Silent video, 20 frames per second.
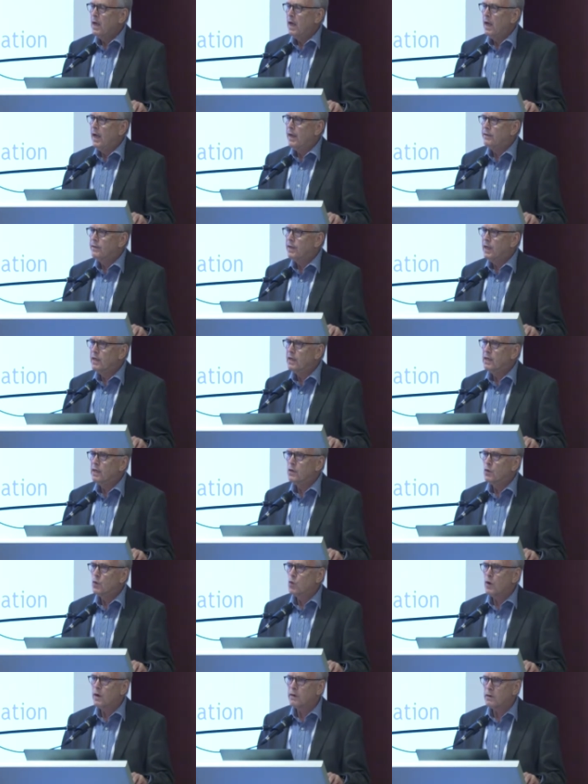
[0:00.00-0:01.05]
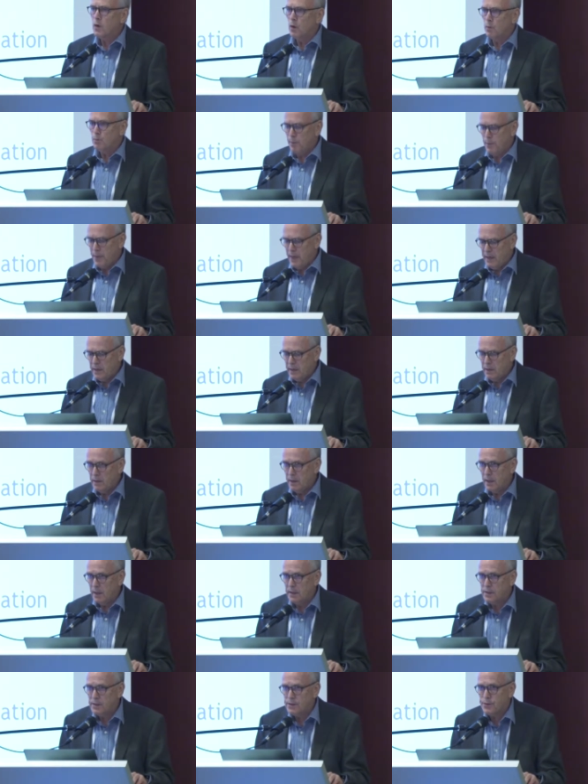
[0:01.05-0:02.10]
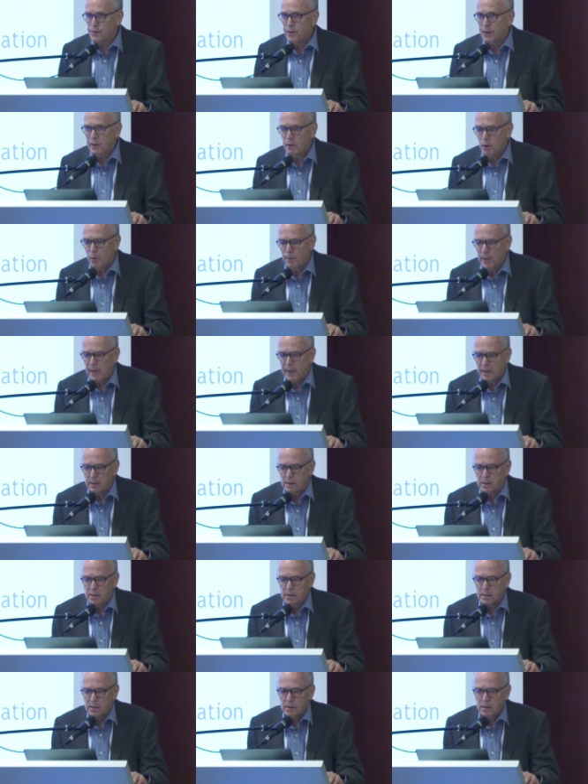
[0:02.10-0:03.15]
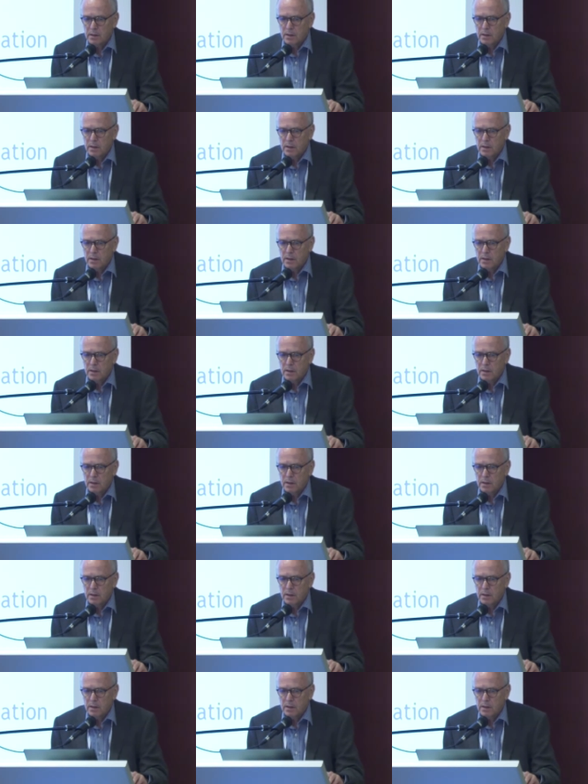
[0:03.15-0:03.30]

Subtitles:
And they were compared in 3 domains: